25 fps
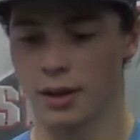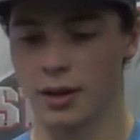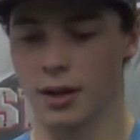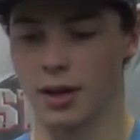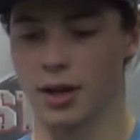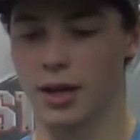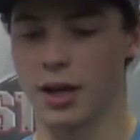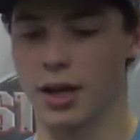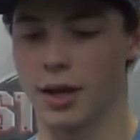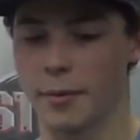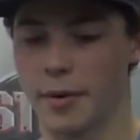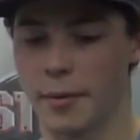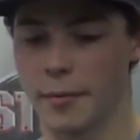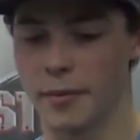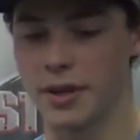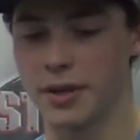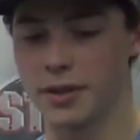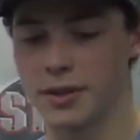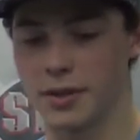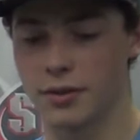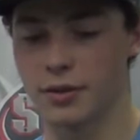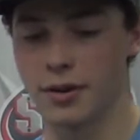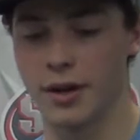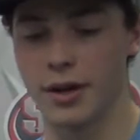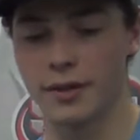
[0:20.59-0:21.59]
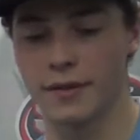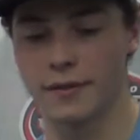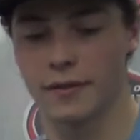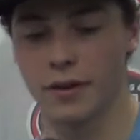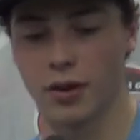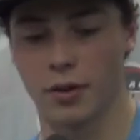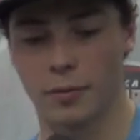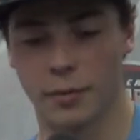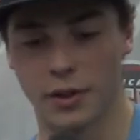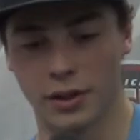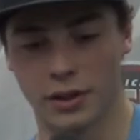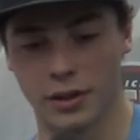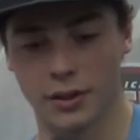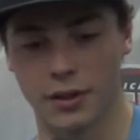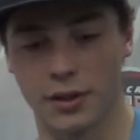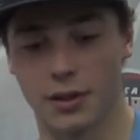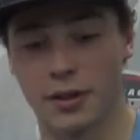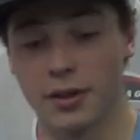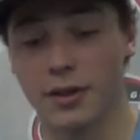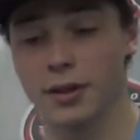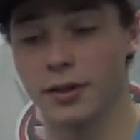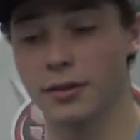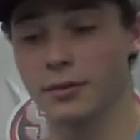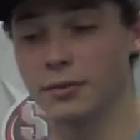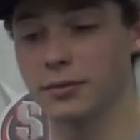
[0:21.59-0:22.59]
Um, I mean, it's a great development
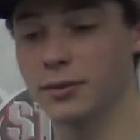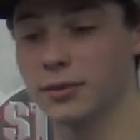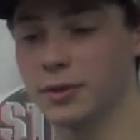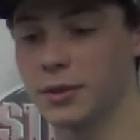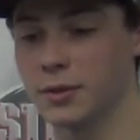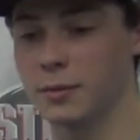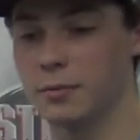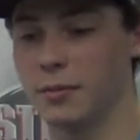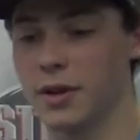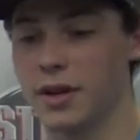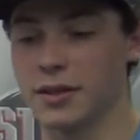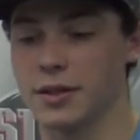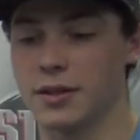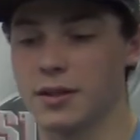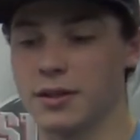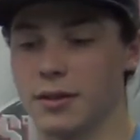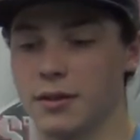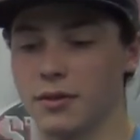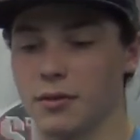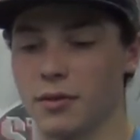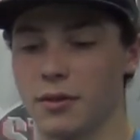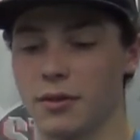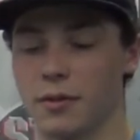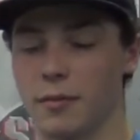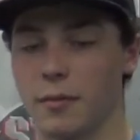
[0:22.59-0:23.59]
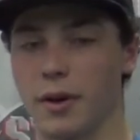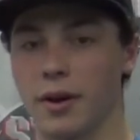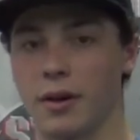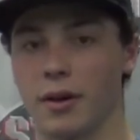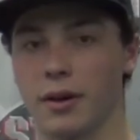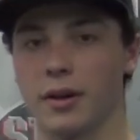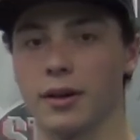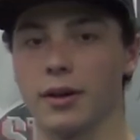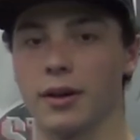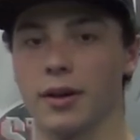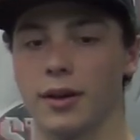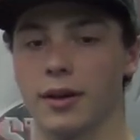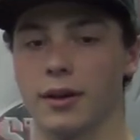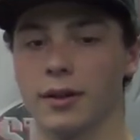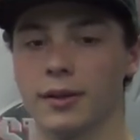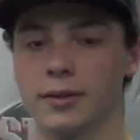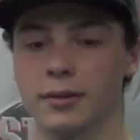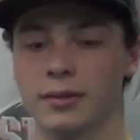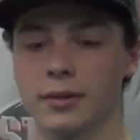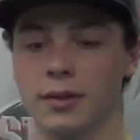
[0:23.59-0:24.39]
league. It's best in North America.